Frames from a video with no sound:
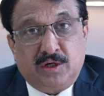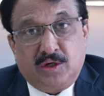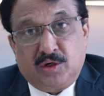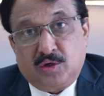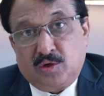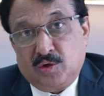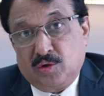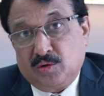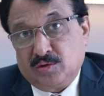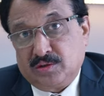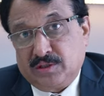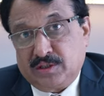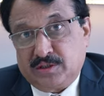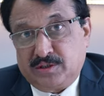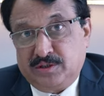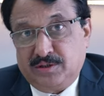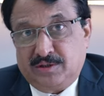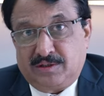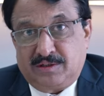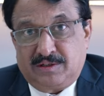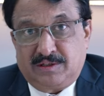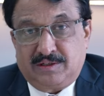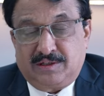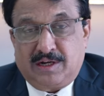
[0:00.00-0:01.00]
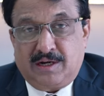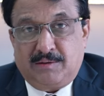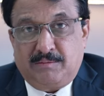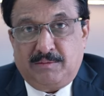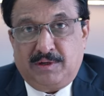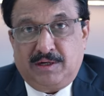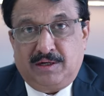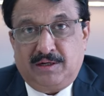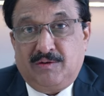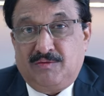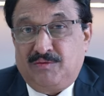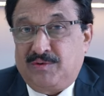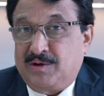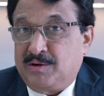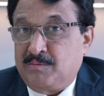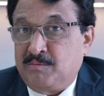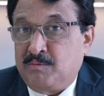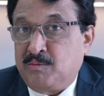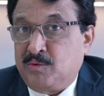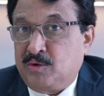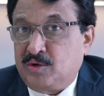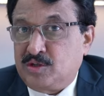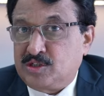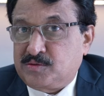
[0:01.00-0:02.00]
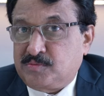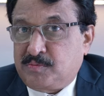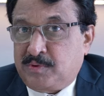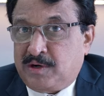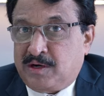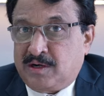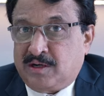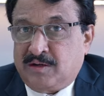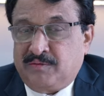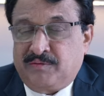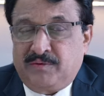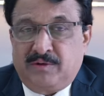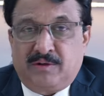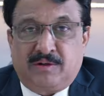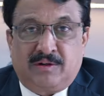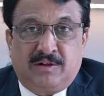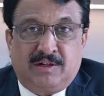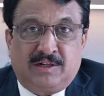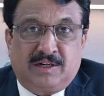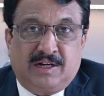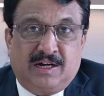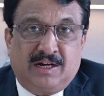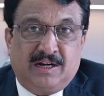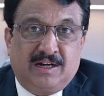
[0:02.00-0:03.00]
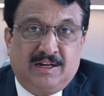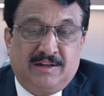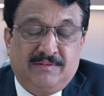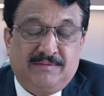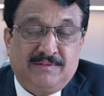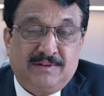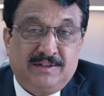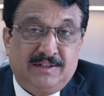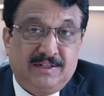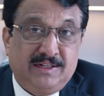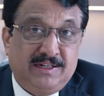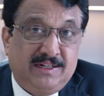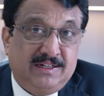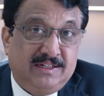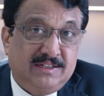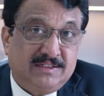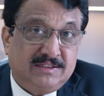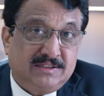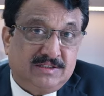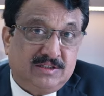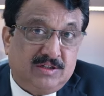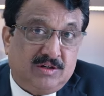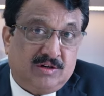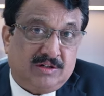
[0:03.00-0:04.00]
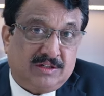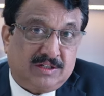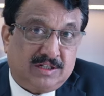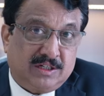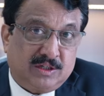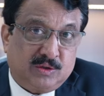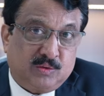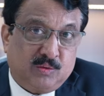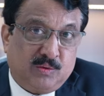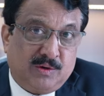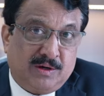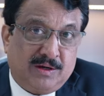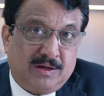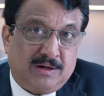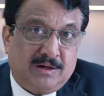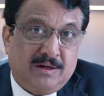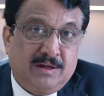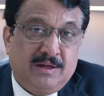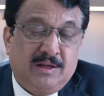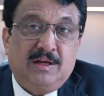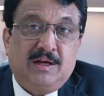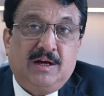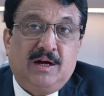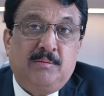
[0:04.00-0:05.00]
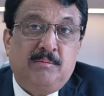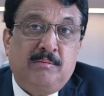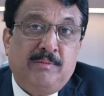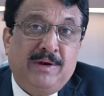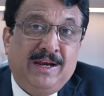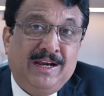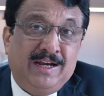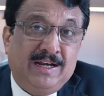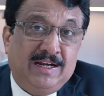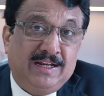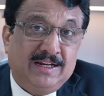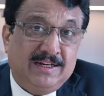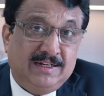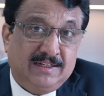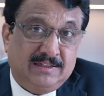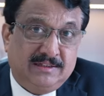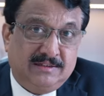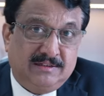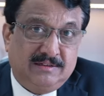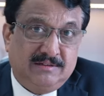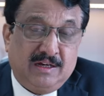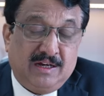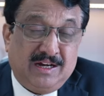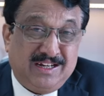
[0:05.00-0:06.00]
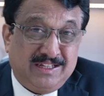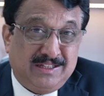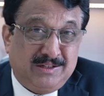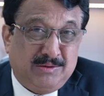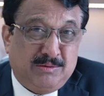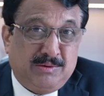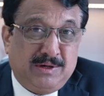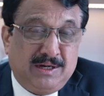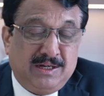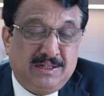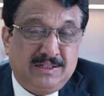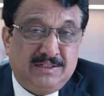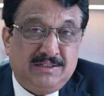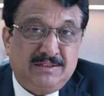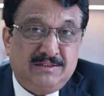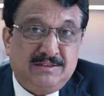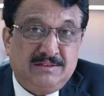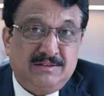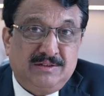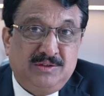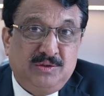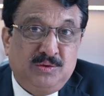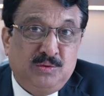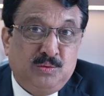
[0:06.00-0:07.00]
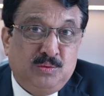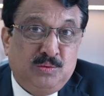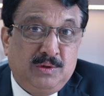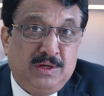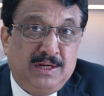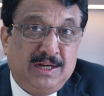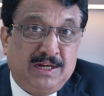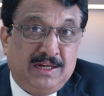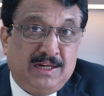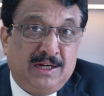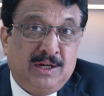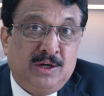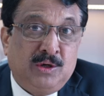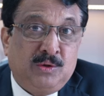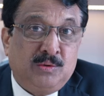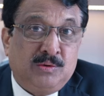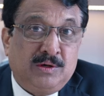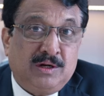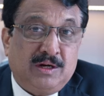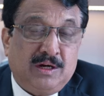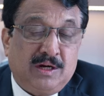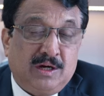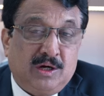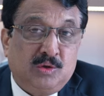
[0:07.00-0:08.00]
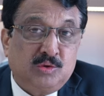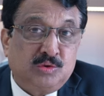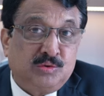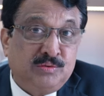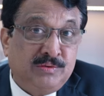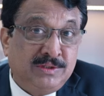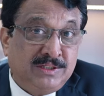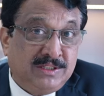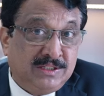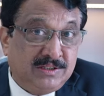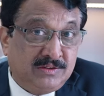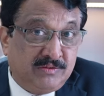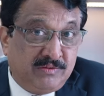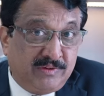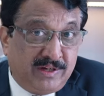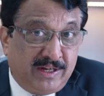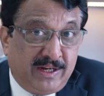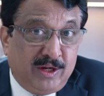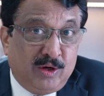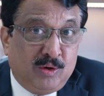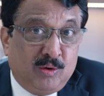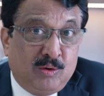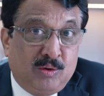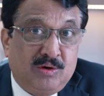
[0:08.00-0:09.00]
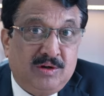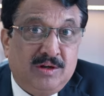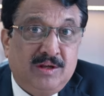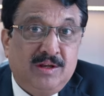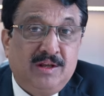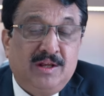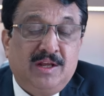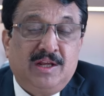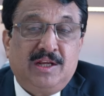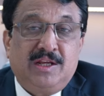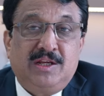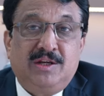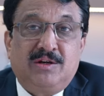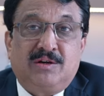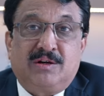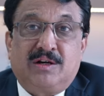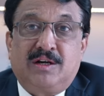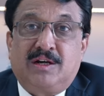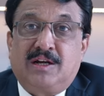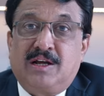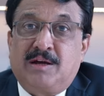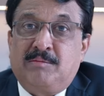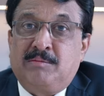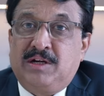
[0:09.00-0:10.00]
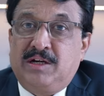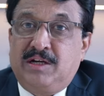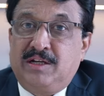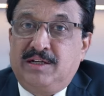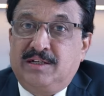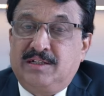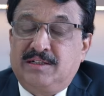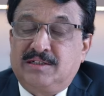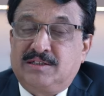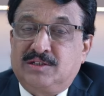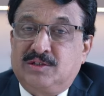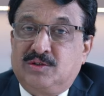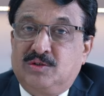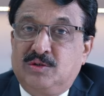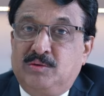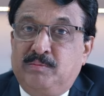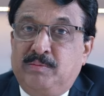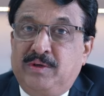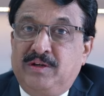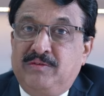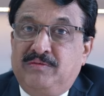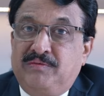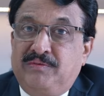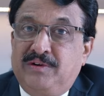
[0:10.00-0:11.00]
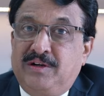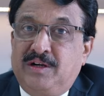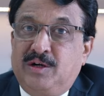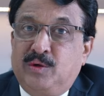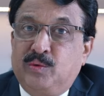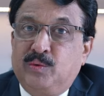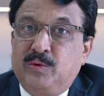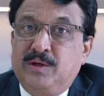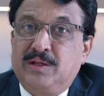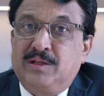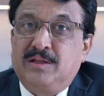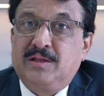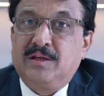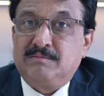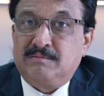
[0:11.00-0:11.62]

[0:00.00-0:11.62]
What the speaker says: closer to your retirement, for most part of your retired life, it does not require a maintenance. Otherwise, you get into a house which is very old, your retirement years could be filled with